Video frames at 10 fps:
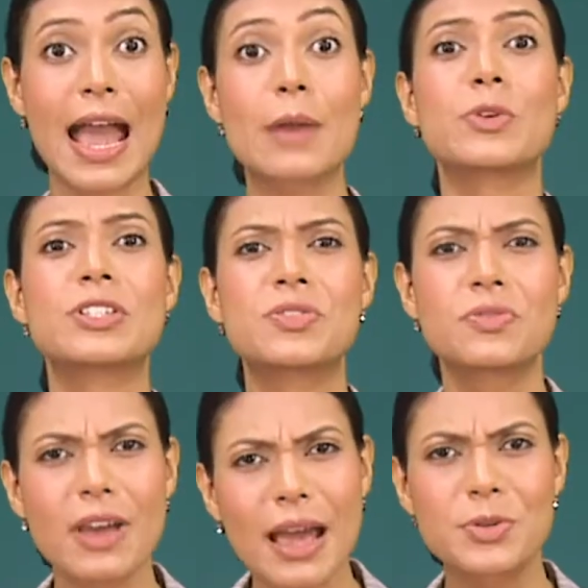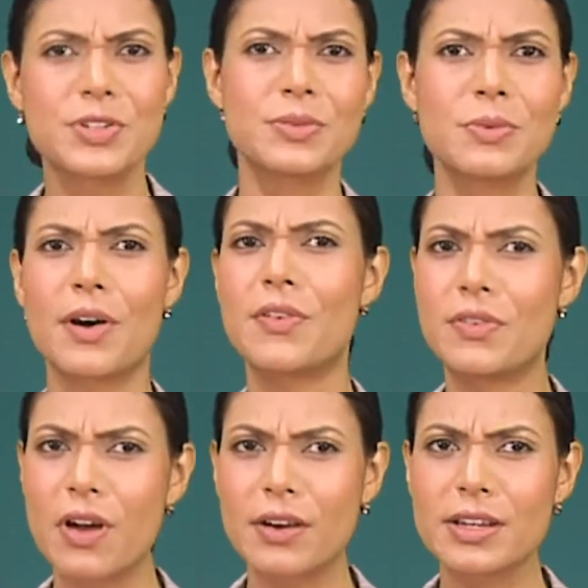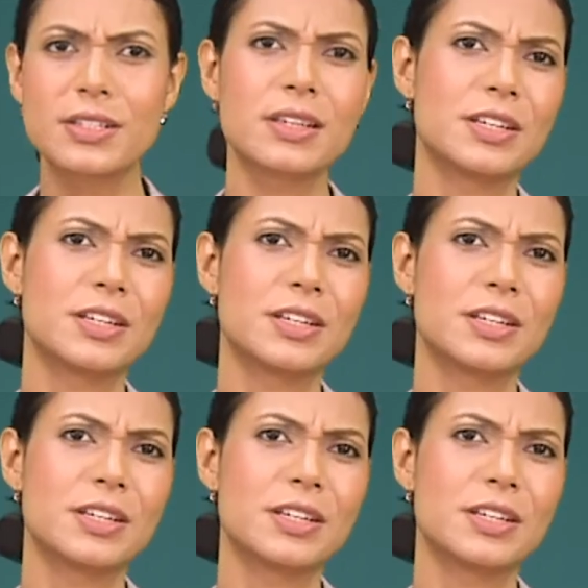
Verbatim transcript: and was strapped to a rocket